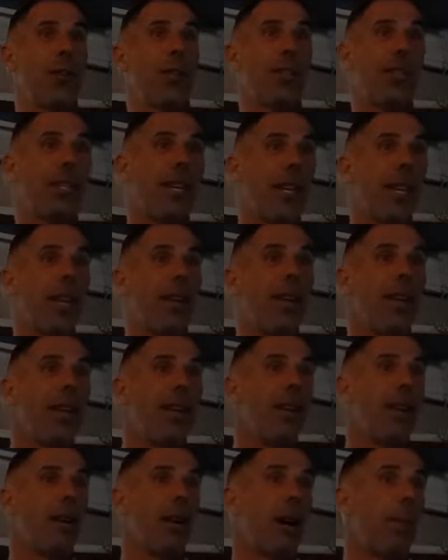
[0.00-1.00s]
you can see,
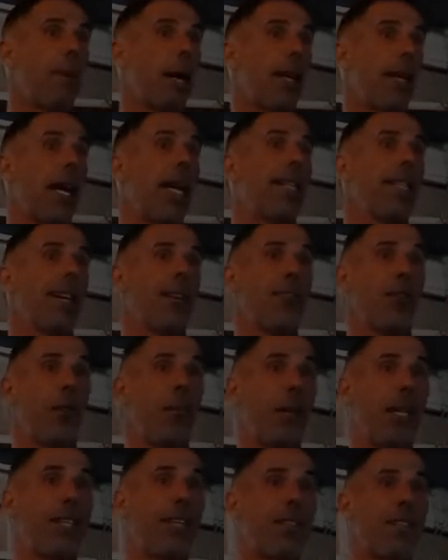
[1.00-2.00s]
about 800
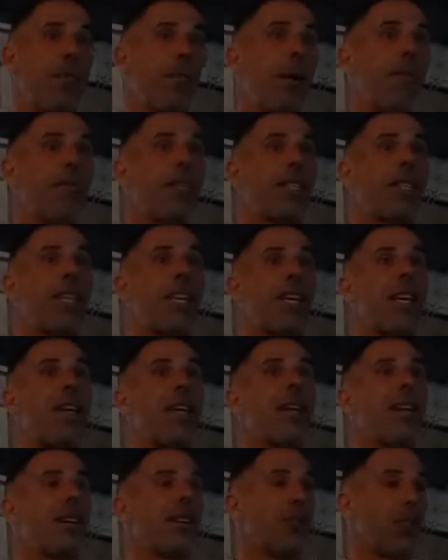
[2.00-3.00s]
meters above the sea,
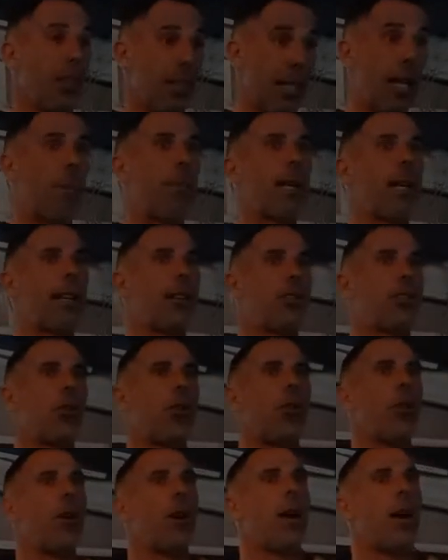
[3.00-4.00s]
just coming
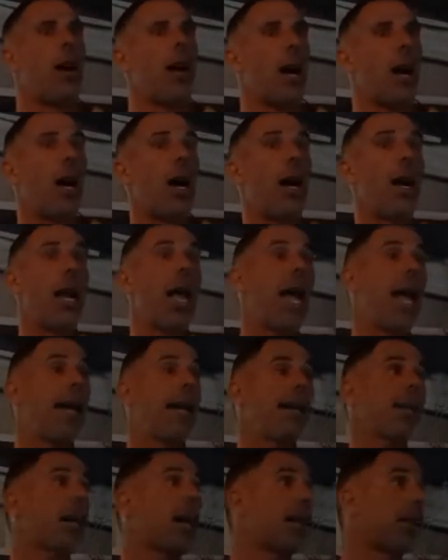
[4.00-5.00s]
into uh,
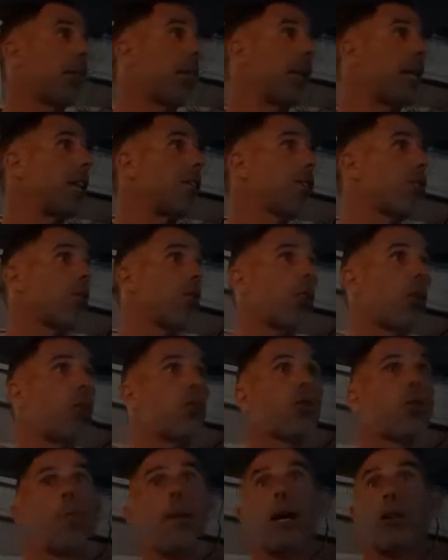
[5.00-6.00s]
land at the beach
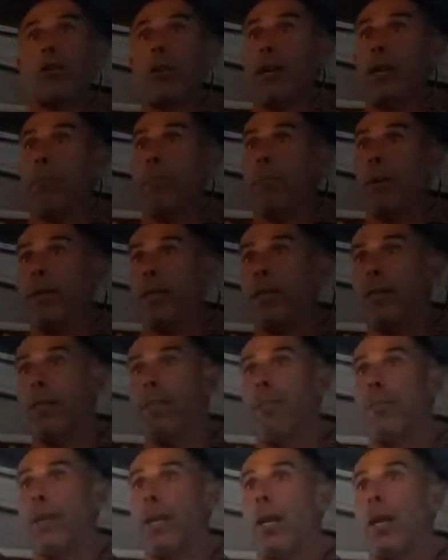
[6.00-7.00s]
close to Mount Olympus.
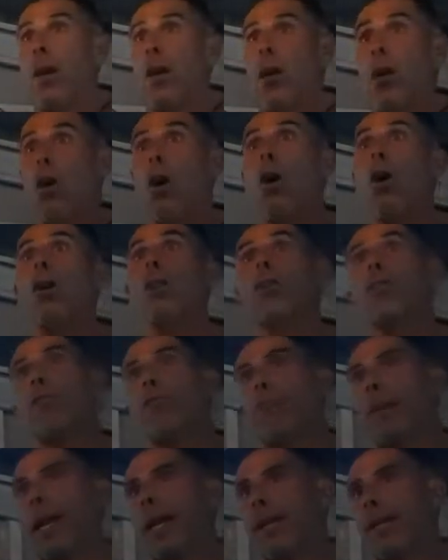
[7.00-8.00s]
Lots
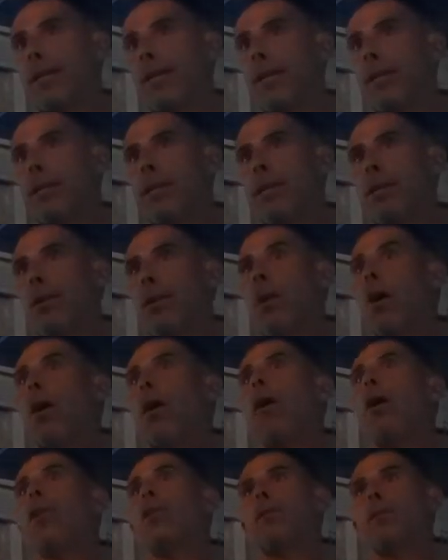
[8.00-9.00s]
of places,
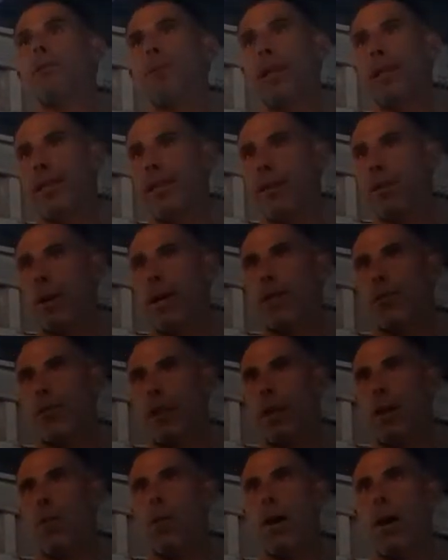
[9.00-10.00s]
lots of easy way to
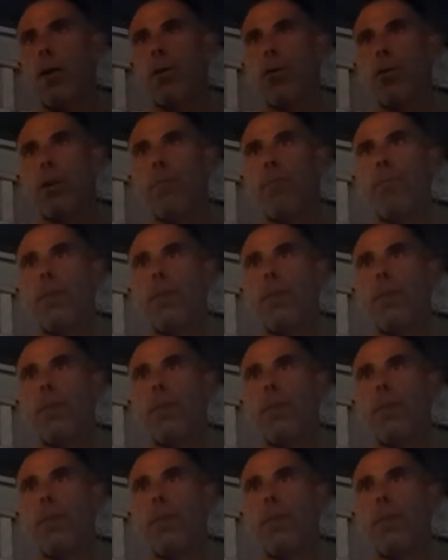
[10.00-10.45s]
get around.